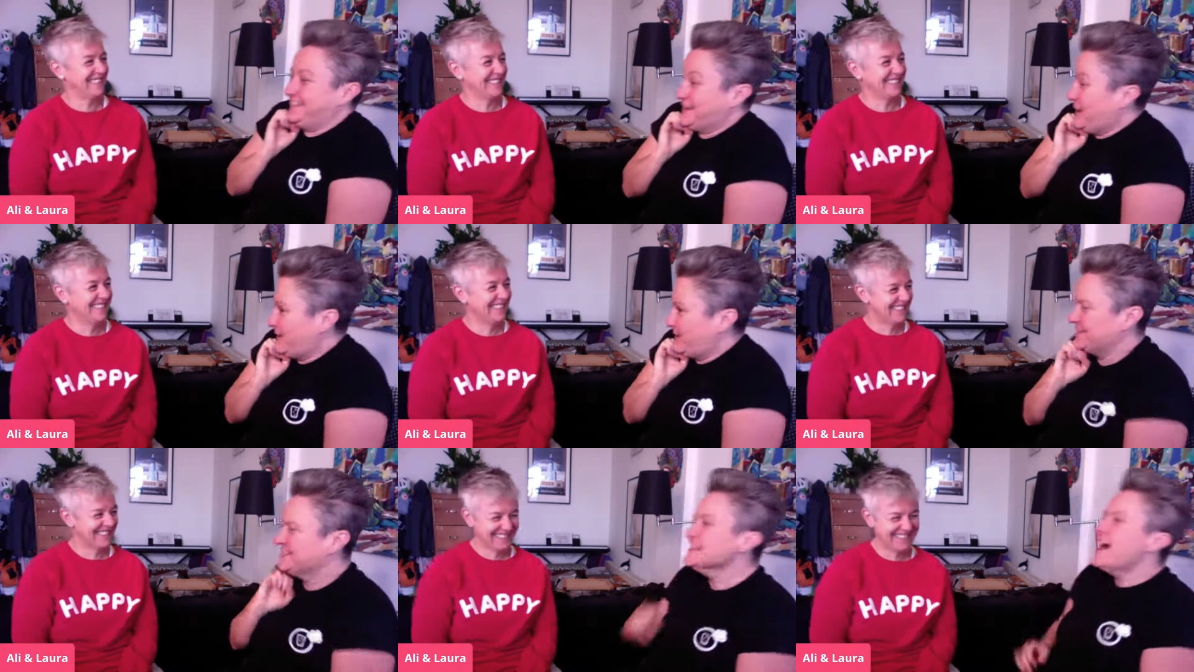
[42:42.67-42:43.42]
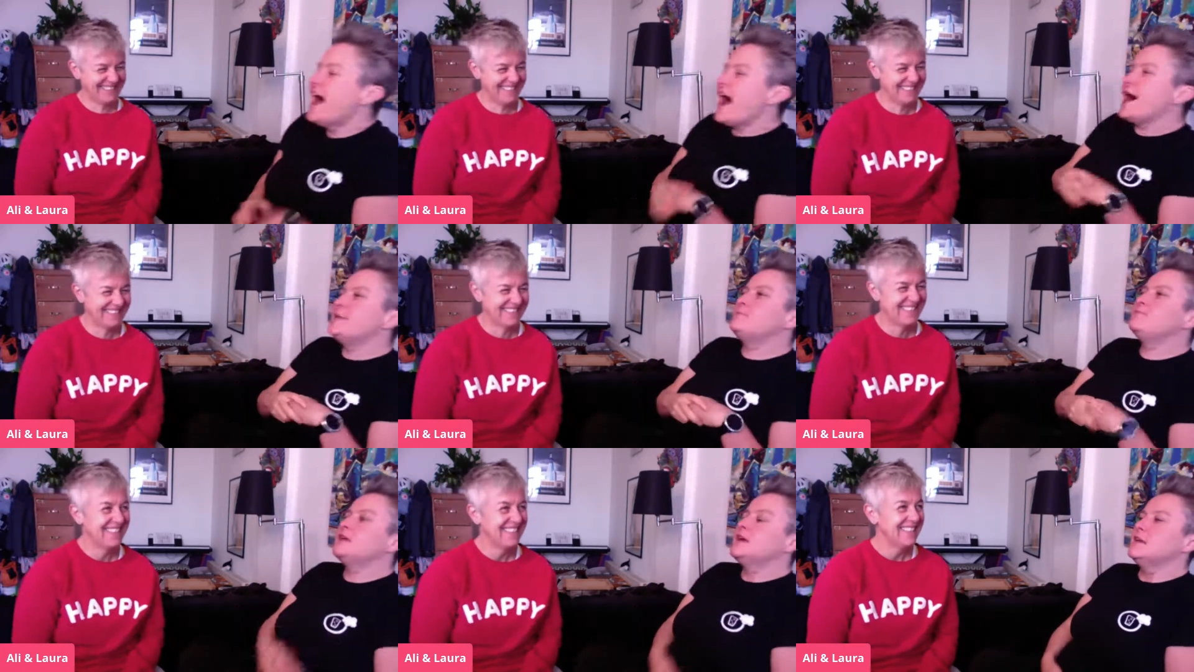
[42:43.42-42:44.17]
Speaker 1: no.
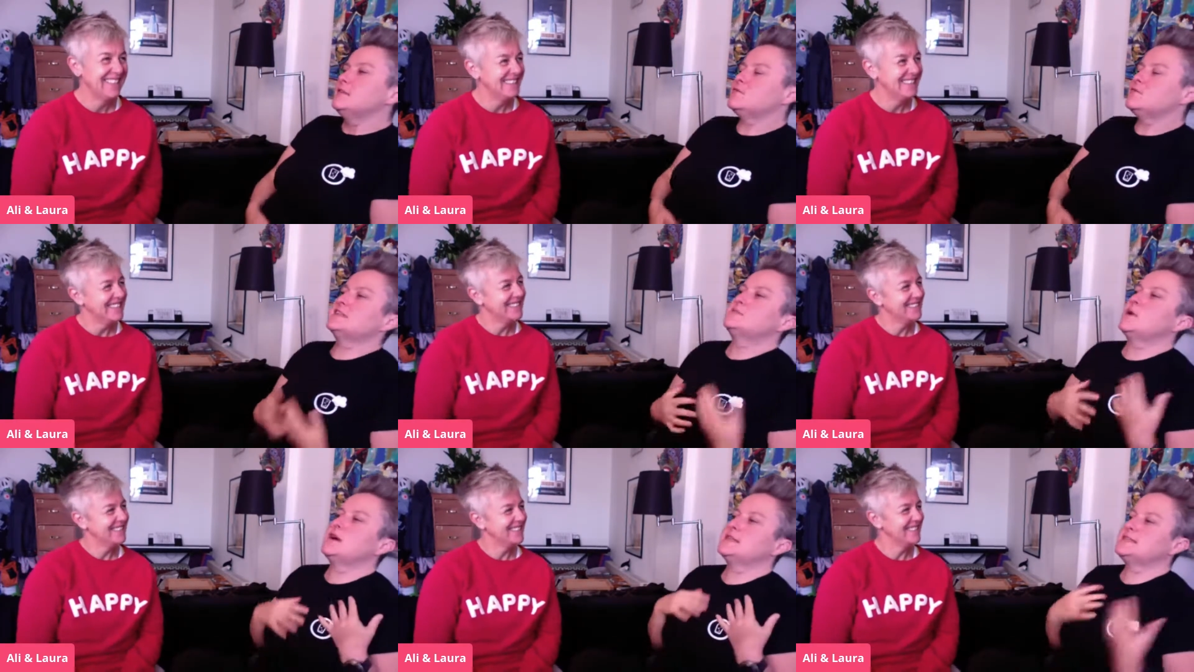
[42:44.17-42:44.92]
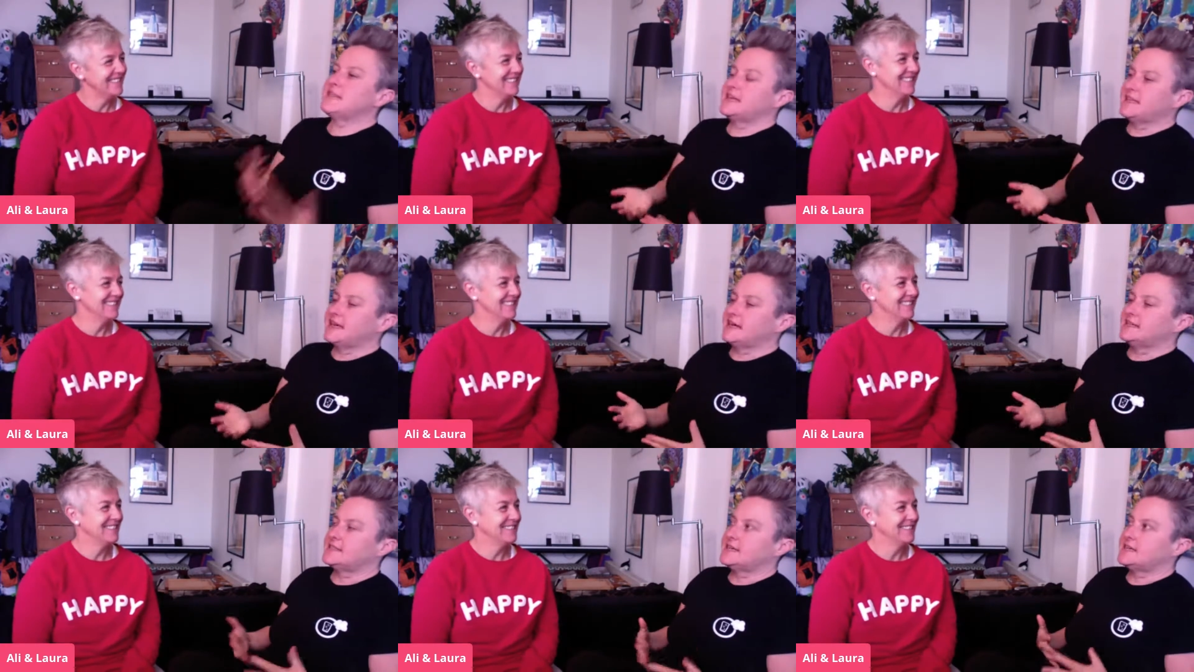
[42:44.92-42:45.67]
Um, the reason why I say
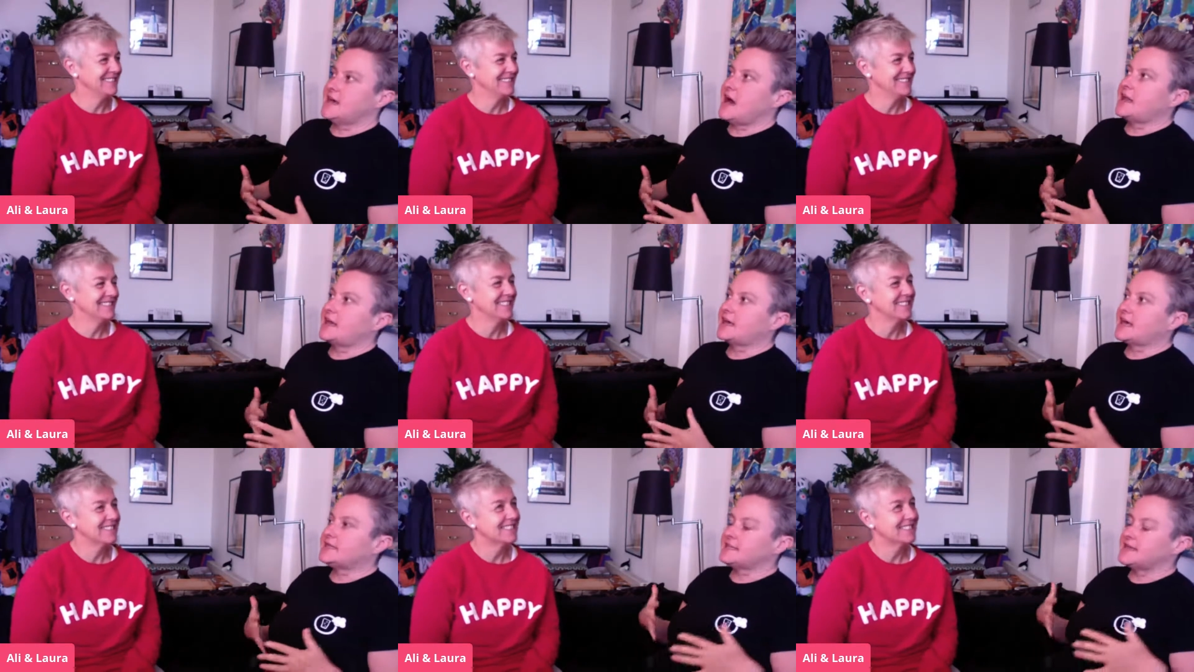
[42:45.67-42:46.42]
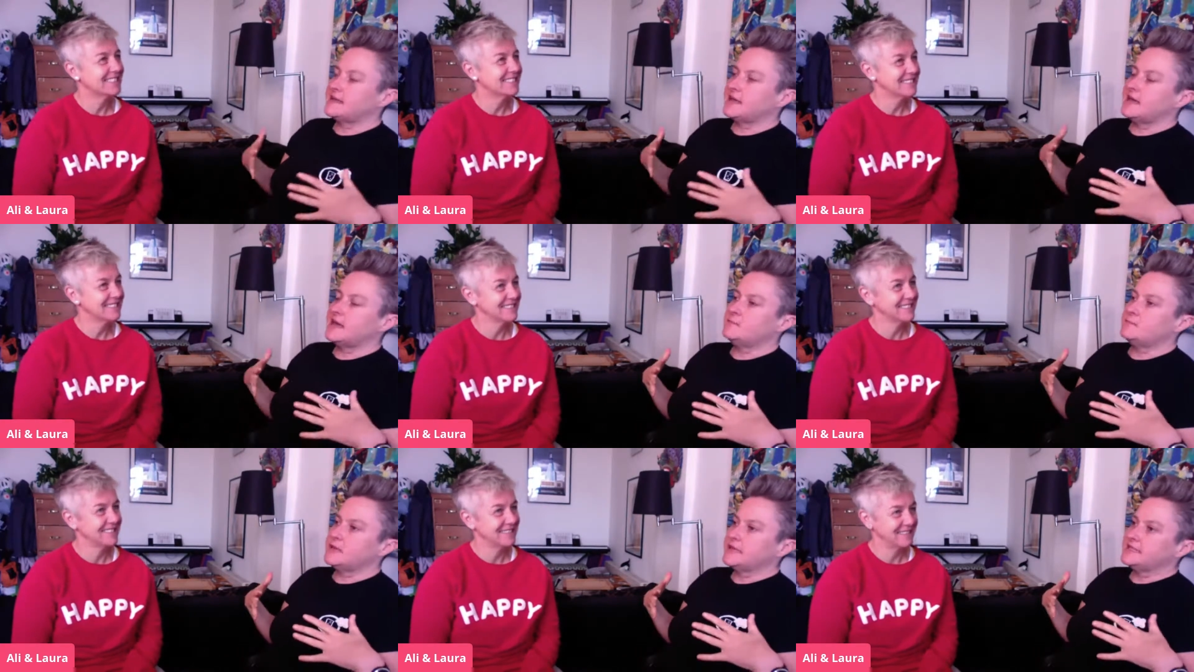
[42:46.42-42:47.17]
that, and and I guess it
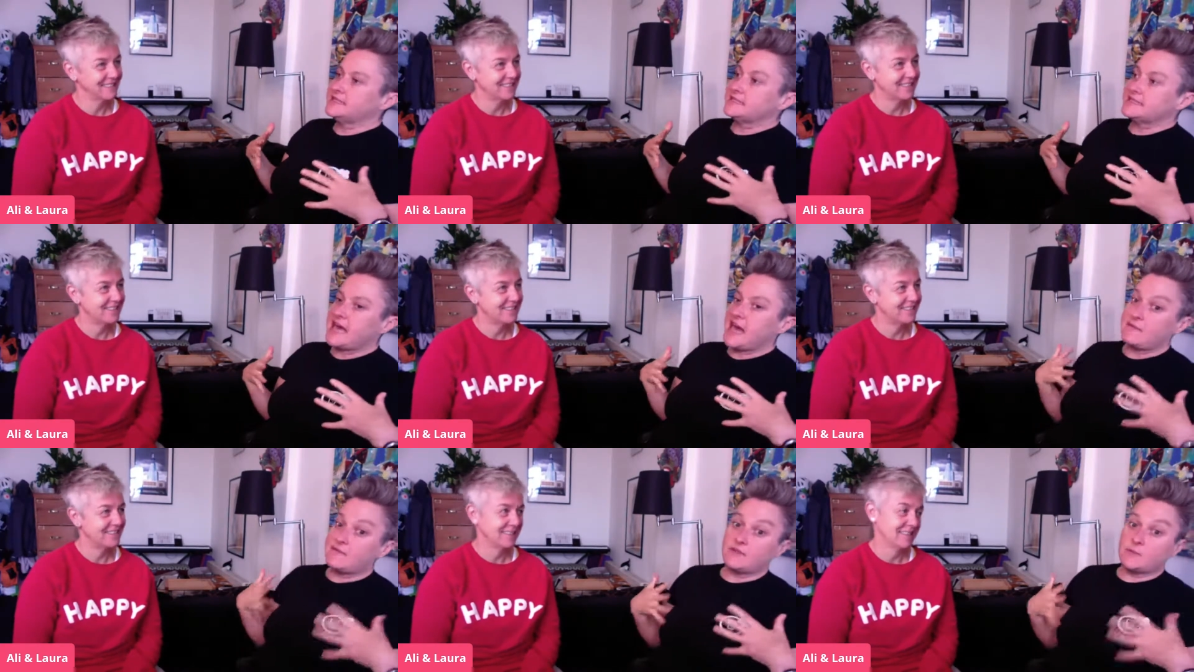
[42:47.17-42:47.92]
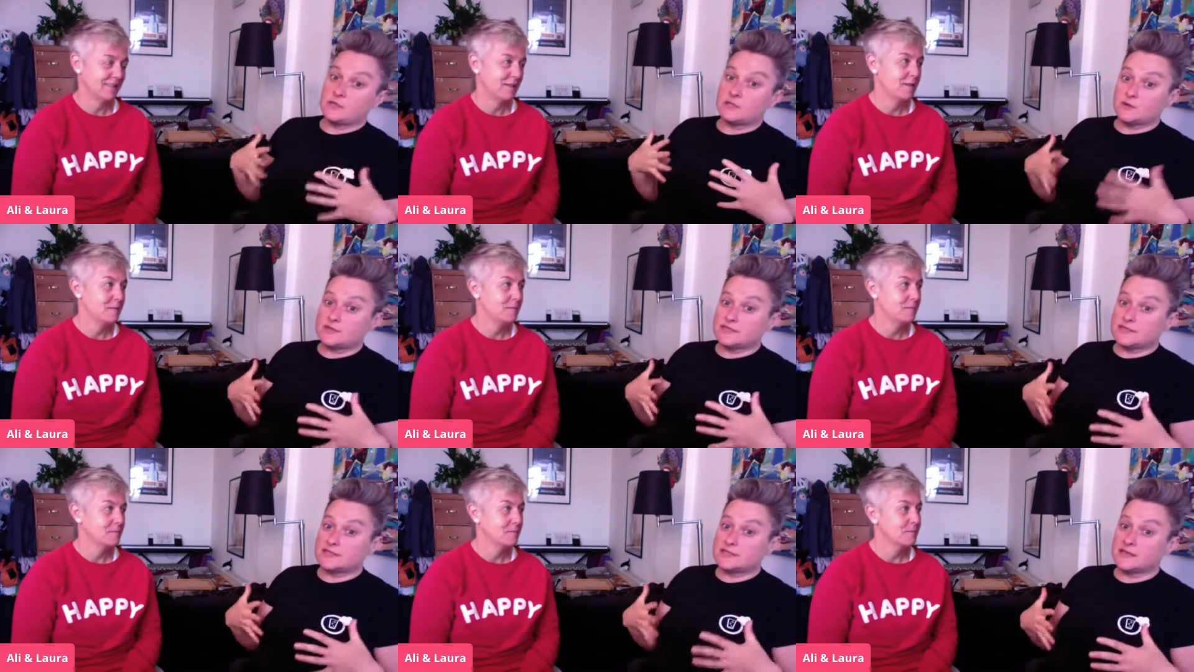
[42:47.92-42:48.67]
it bleeds into everything we do as a
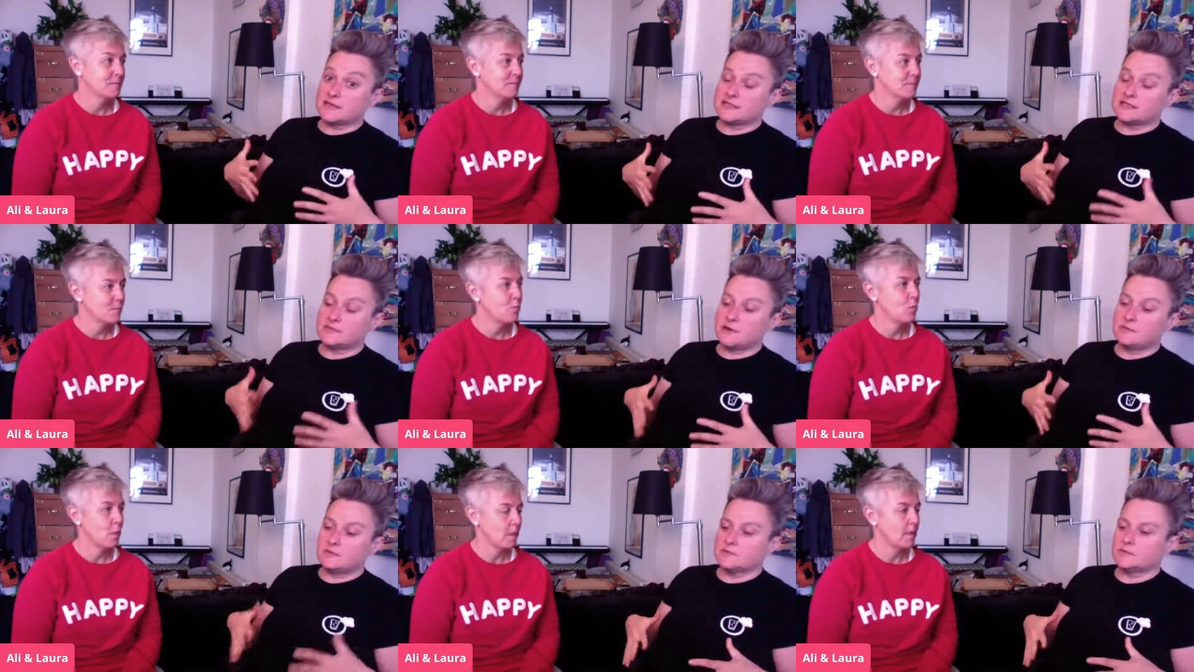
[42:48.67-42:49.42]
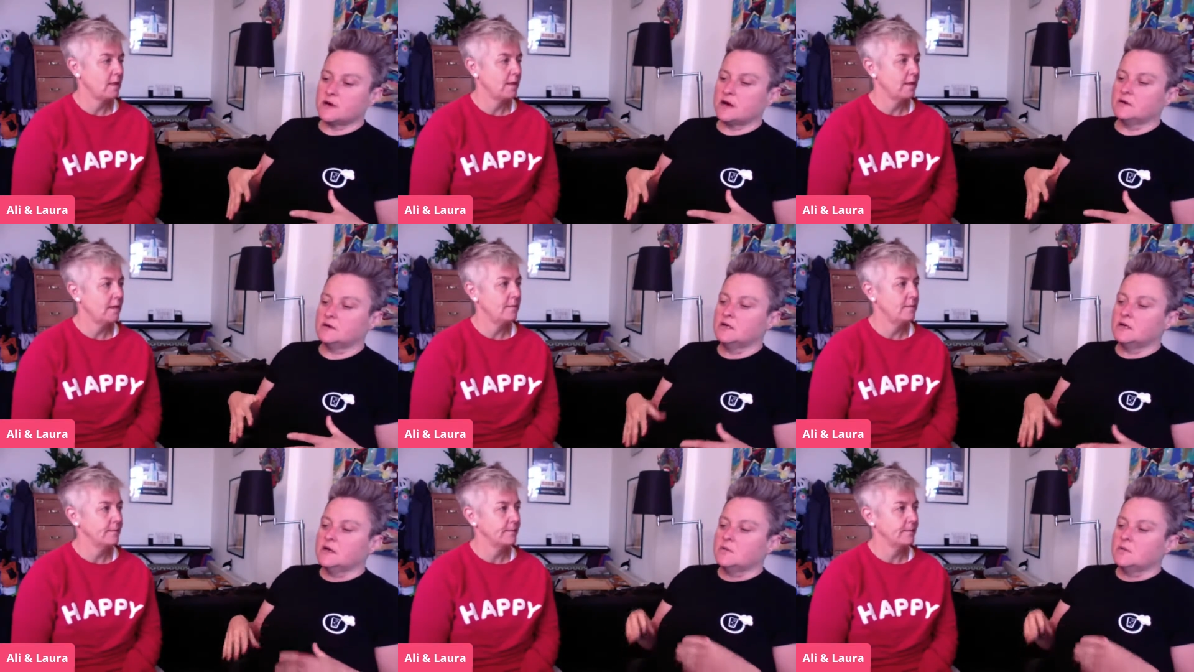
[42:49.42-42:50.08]
society at the moment as well, yeah.